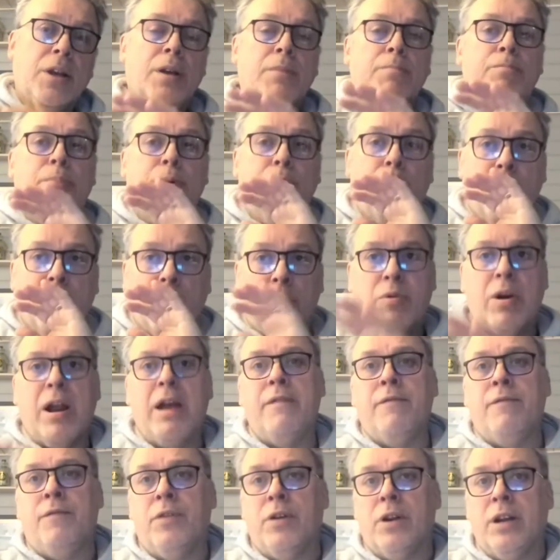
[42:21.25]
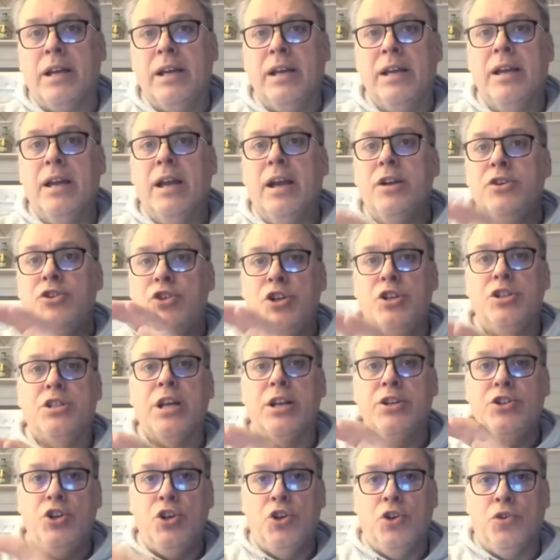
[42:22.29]
But regretfully, she said
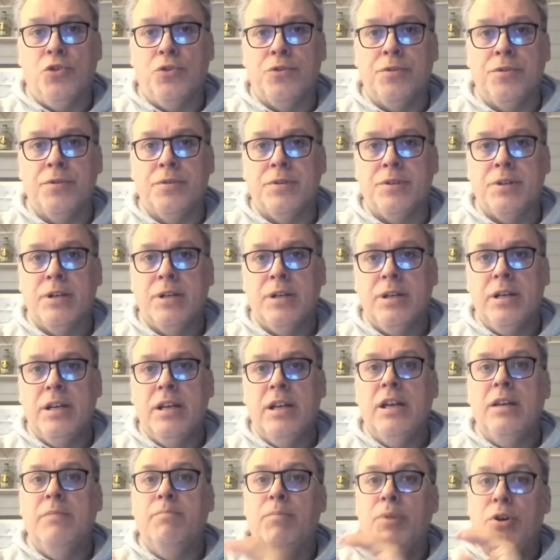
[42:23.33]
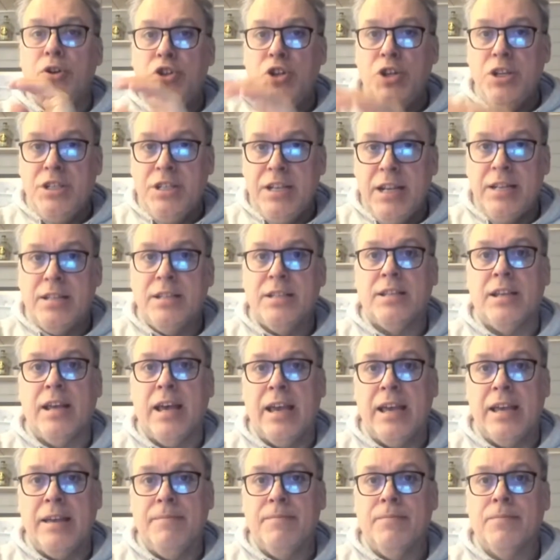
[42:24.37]
she couldn't. But she did
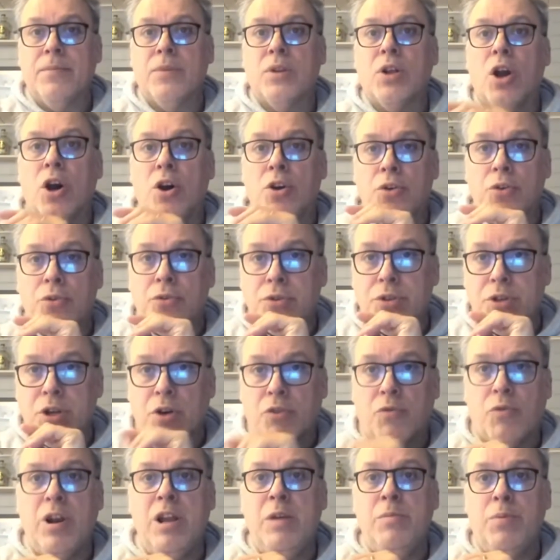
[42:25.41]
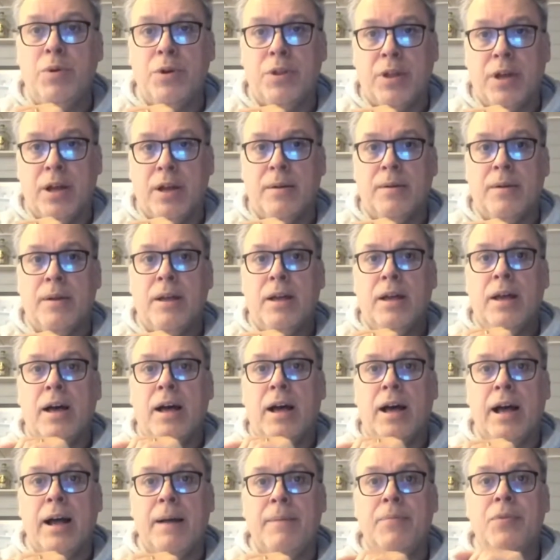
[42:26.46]
say, and others agreed with her,
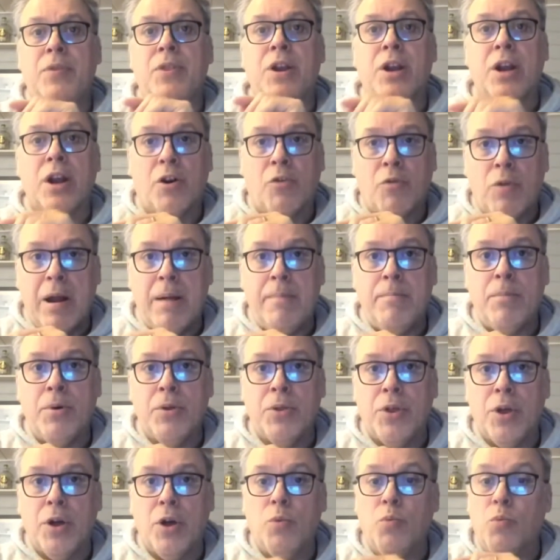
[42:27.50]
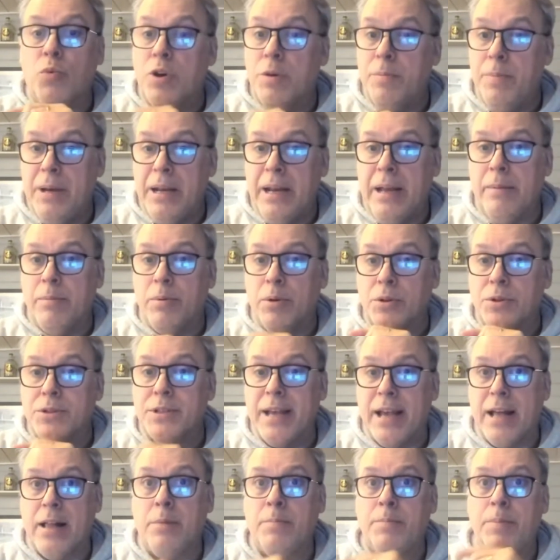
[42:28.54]
that her grandmother would have been able to
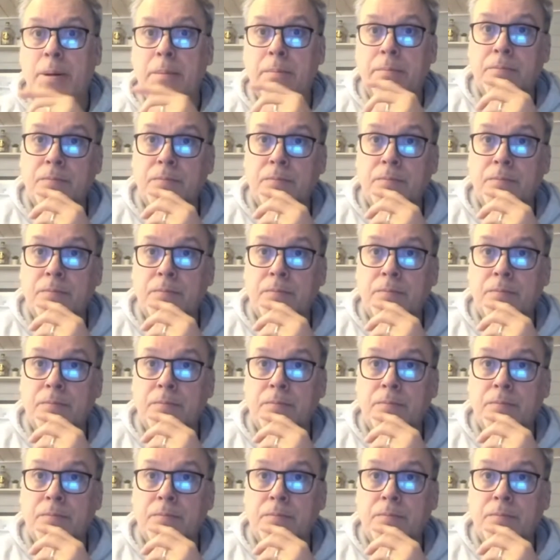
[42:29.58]
help him.